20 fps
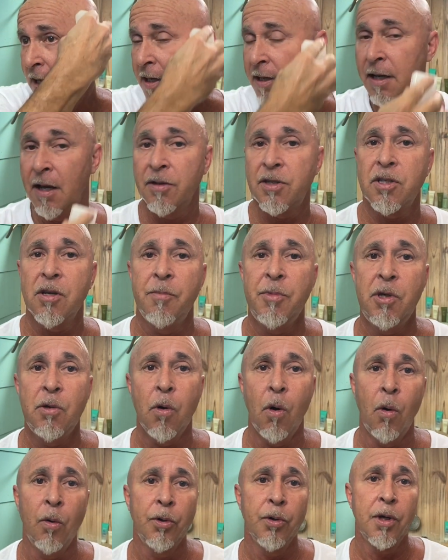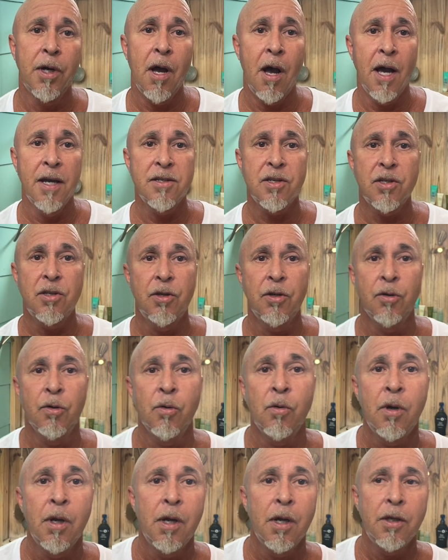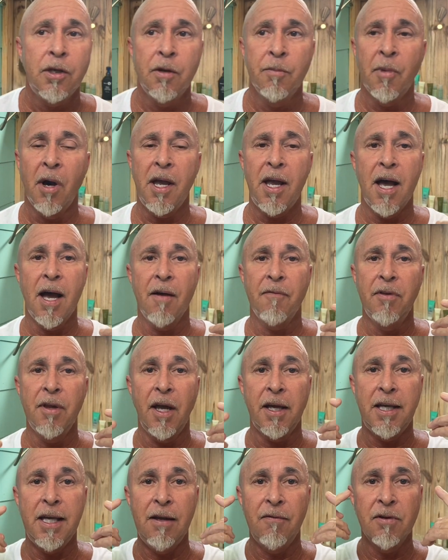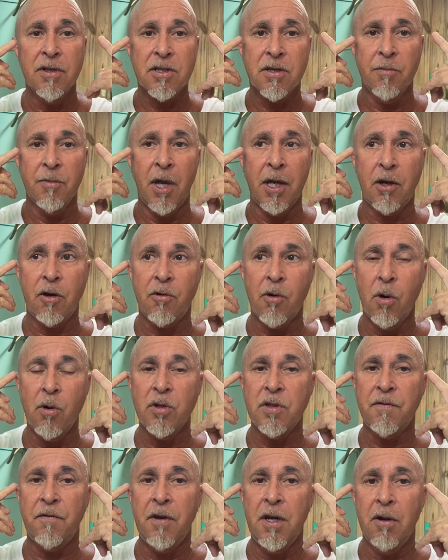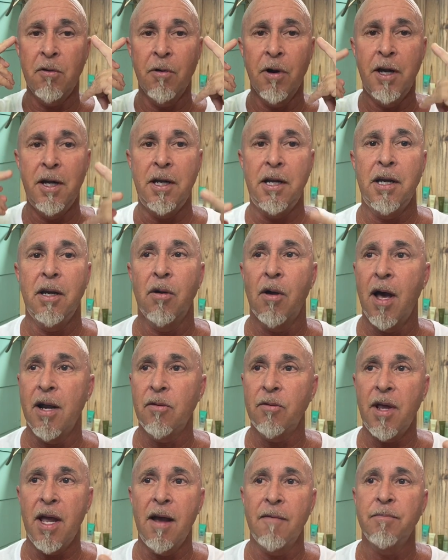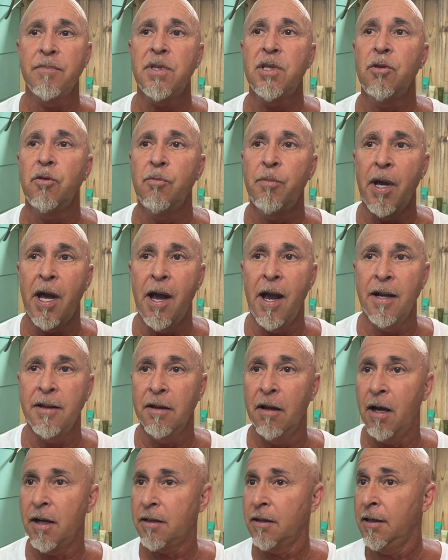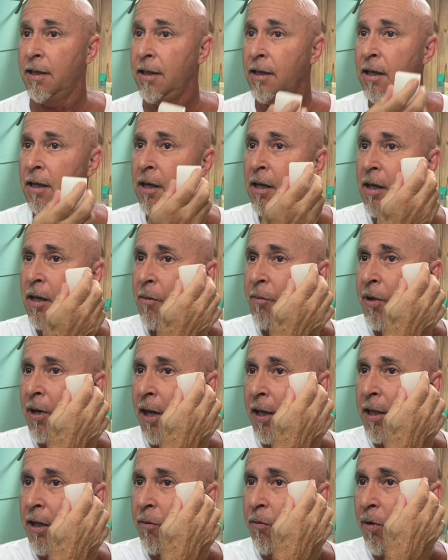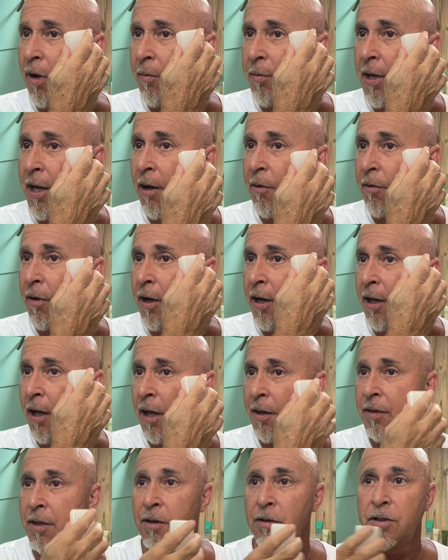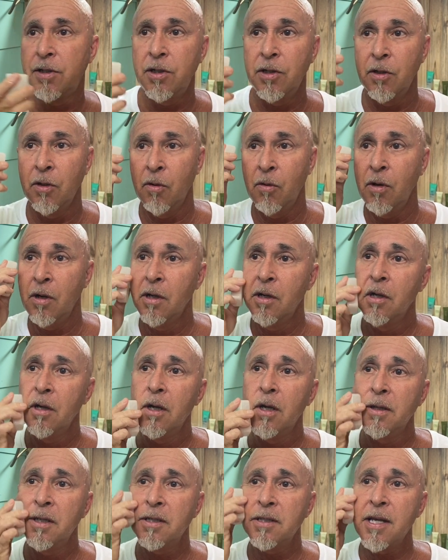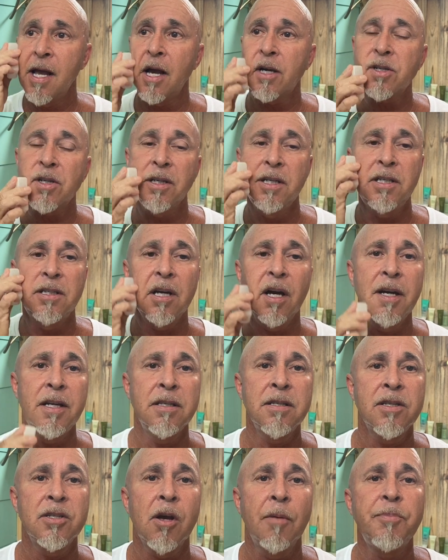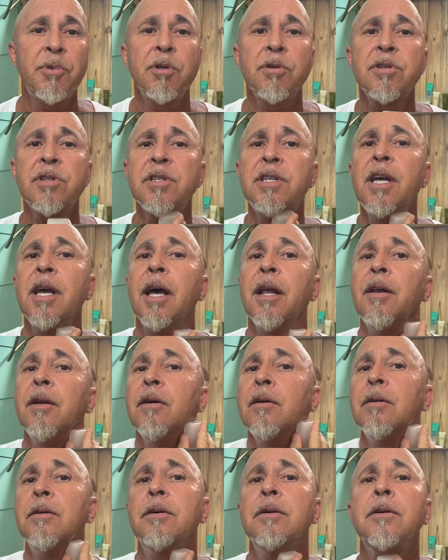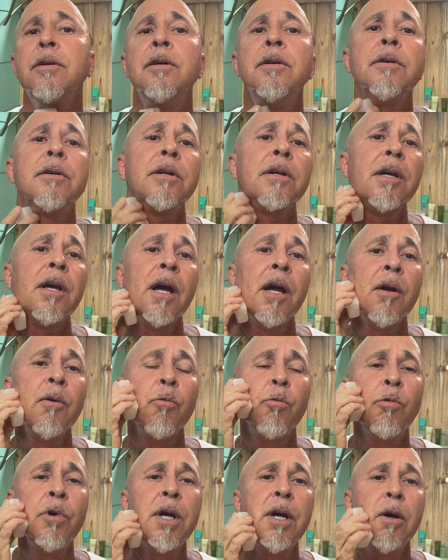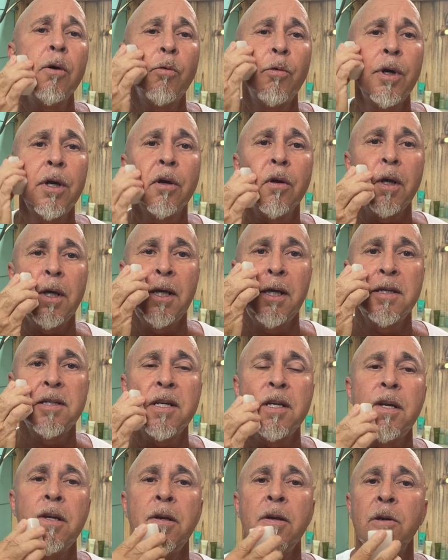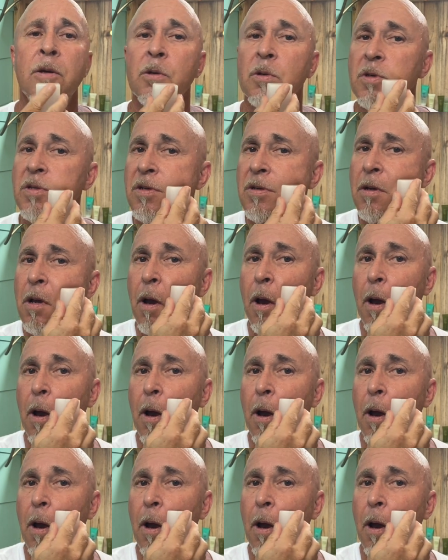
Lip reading: Now, some of you older guys too, you might have like even some like crow's feet right here. I don't have them too bad, luckily, but I can rub that right on there too. And this actually tightens up your skin. Okay, real, real easy to use.